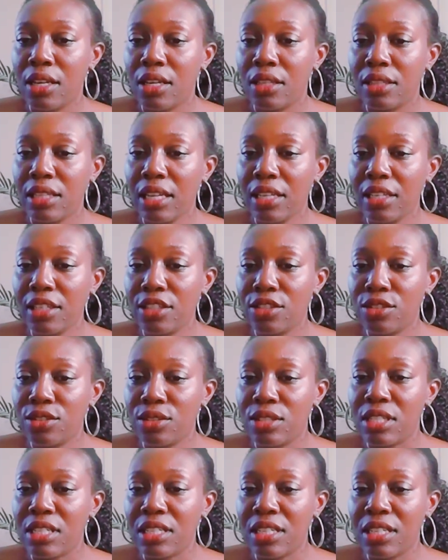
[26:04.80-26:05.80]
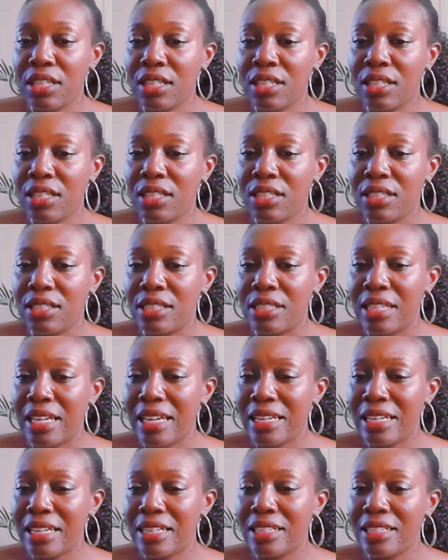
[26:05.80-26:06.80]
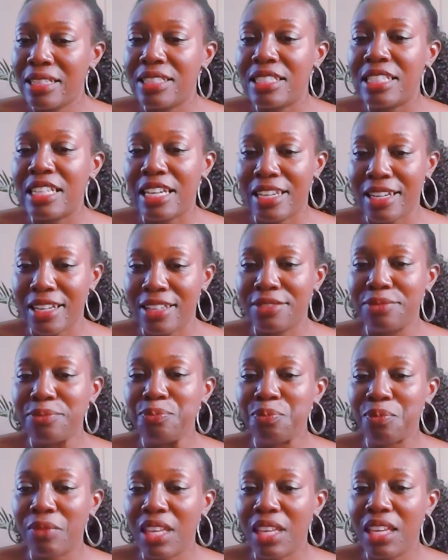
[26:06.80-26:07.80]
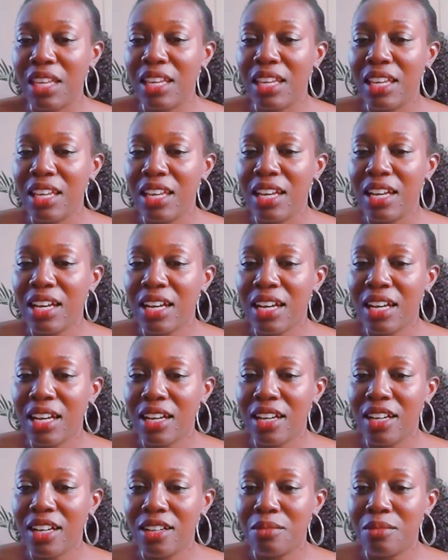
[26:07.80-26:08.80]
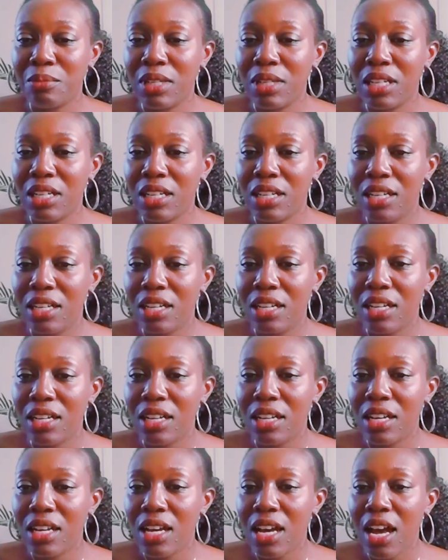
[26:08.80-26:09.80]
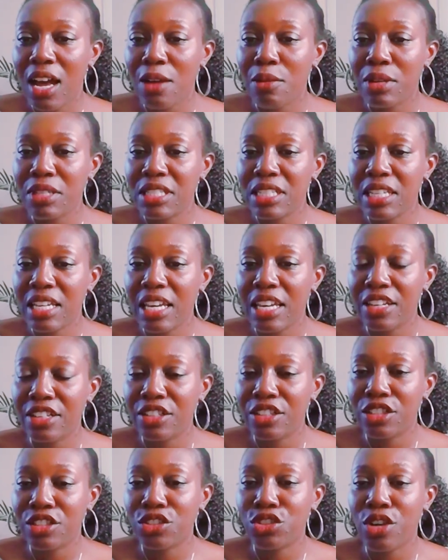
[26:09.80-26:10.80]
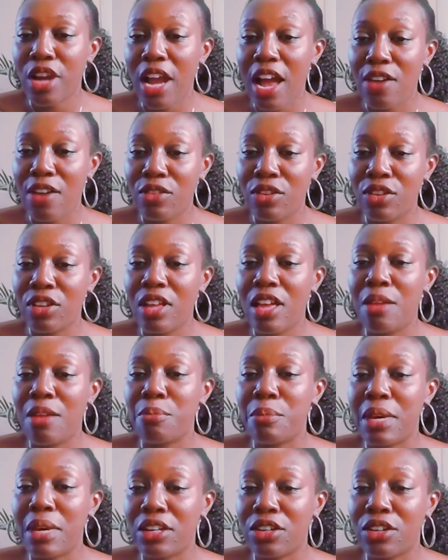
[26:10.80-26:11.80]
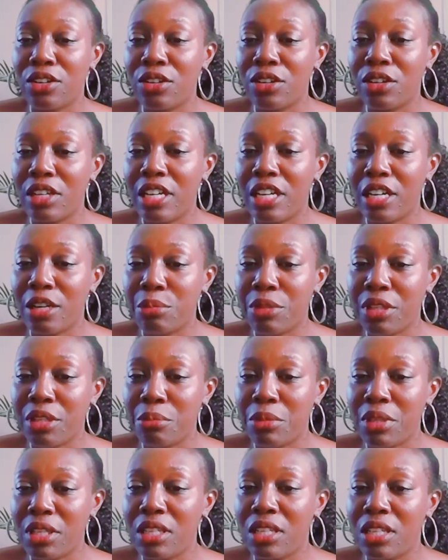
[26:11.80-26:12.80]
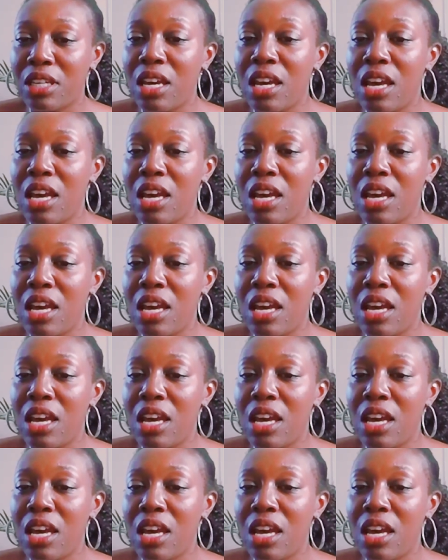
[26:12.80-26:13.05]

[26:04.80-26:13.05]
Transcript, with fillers: thank you dina deanna deanna um, I want to cater to travel and medical Airbnb